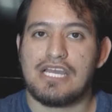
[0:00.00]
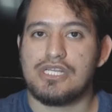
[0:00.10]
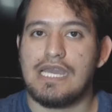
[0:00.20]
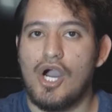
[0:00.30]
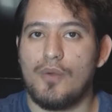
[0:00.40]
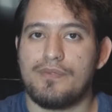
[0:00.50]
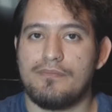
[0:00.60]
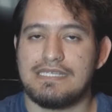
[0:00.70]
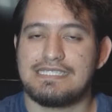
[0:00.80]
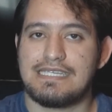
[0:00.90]
actually helped
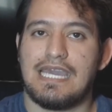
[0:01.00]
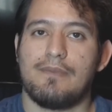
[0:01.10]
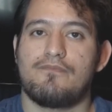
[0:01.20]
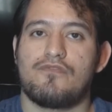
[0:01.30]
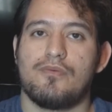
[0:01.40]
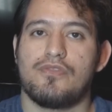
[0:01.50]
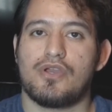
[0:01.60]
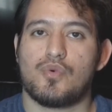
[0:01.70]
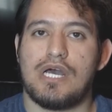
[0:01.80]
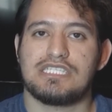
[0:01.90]
them escape from the
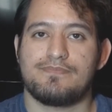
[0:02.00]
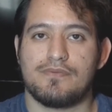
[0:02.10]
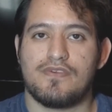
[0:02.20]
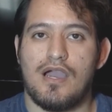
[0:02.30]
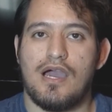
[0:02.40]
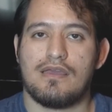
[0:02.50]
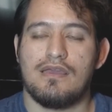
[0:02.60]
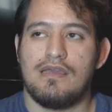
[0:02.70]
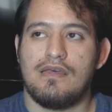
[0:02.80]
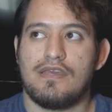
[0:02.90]
grasp of God.
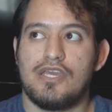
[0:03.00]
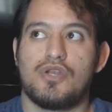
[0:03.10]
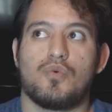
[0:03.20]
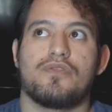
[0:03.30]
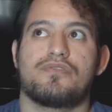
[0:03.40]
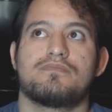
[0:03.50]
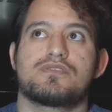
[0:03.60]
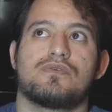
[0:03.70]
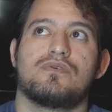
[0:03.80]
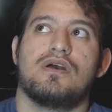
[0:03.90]
He didn't want them
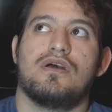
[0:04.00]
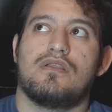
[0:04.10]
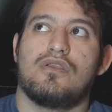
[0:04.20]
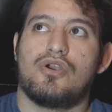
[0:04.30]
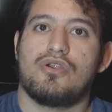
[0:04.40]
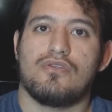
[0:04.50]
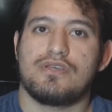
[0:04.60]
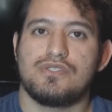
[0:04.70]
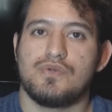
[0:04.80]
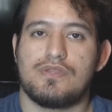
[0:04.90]
to learn all
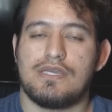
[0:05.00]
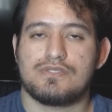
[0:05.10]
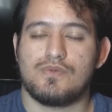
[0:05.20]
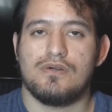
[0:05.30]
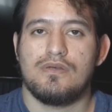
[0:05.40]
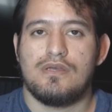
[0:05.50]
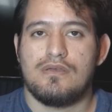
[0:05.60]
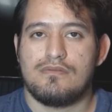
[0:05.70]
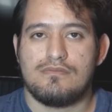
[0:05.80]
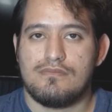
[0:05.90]
these new things. Well,
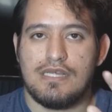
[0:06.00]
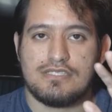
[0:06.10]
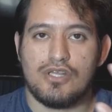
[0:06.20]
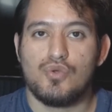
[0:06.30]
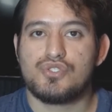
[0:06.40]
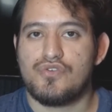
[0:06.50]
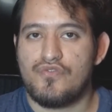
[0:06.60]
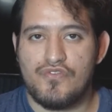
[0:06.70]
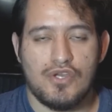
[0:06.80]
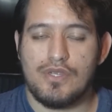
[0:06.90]
that's a
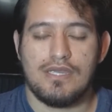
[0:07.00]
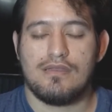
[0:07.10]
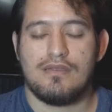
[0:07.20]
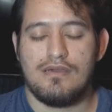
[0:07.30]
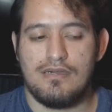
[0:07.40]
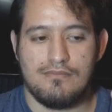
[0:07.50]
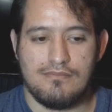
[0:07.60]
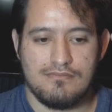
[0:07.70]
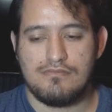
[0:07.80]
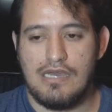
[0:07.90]
Luciferian
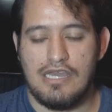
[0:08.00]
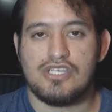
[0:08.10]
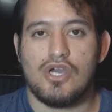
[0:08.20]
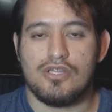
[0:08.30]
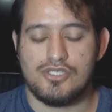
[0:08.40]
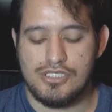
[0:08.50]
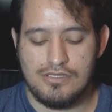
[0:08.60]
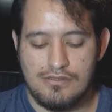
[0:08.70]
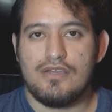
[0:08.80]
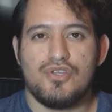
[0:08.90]

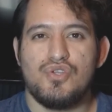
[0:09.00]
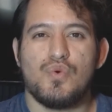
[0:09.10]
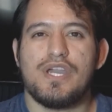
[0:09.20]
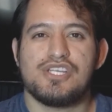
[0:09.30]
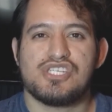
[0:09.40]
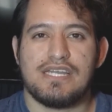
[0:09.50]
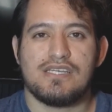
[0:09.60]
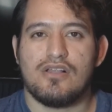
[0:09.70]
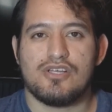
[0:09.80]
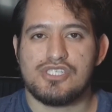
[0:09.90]
ideology. New Age
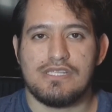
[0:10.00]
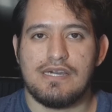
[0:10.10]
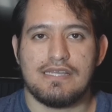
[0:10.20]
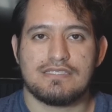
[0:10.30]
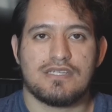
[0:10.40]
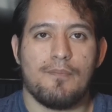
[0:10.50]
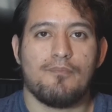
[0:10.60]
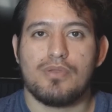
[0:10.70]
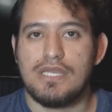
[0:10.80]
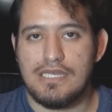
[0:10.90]
ideology that is
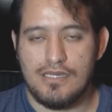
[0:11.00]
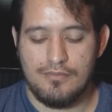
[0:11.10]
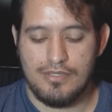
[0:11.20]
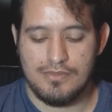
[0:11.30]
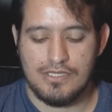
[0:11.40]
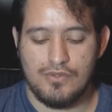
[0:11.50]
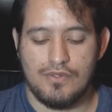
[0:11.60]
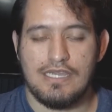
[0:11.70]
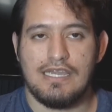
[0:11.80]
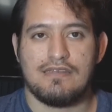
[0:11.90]
completely
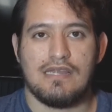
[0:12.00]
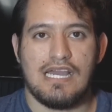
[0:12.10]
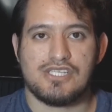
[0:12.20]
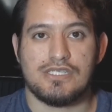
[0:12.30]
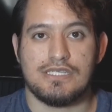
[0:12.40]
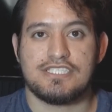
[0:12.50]
unbiblical and actually